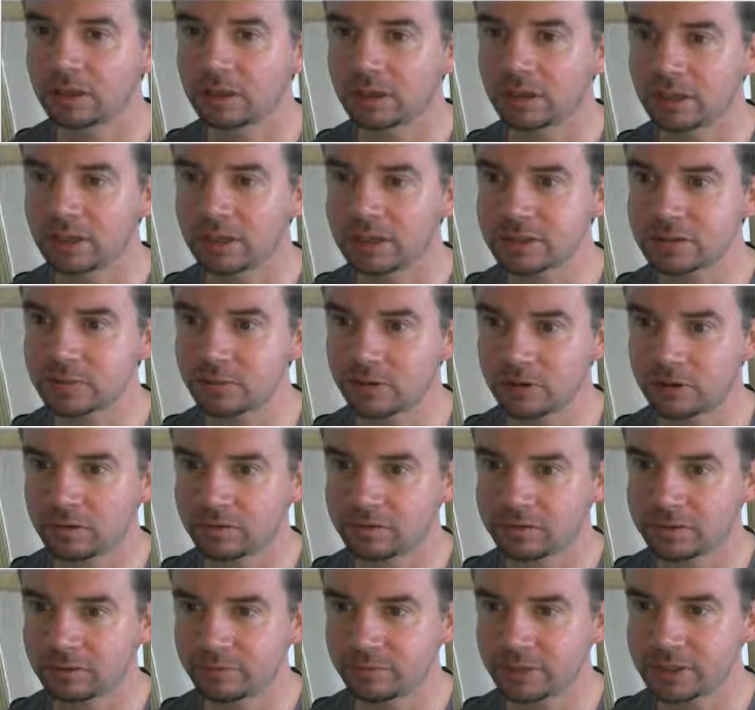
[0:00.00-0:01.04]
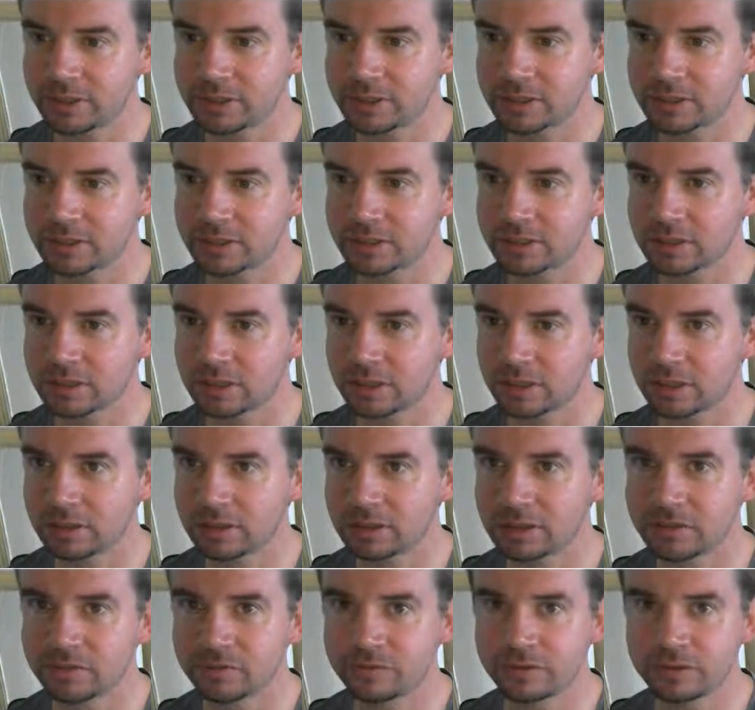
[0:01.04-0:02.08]
I guess we're off to the races. Uh,
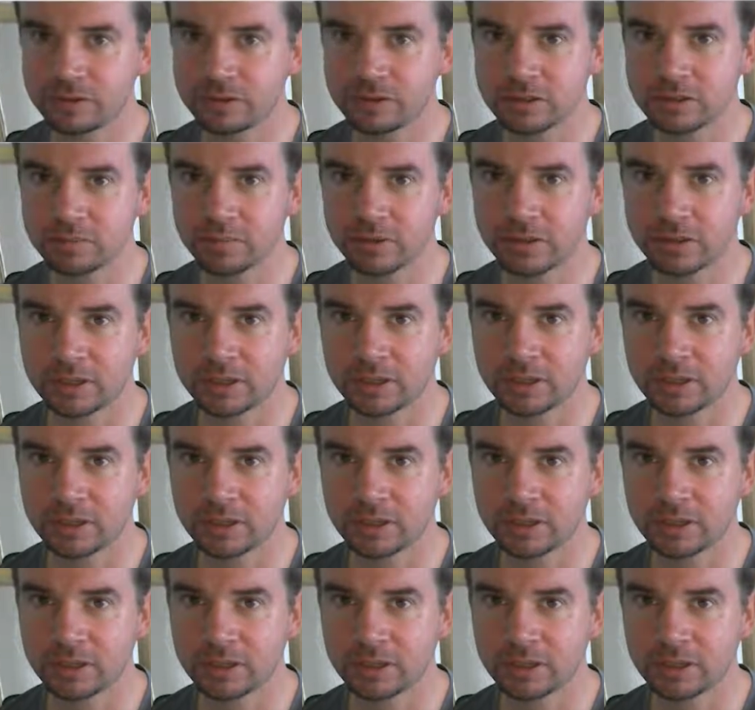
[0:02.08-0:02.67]
this first part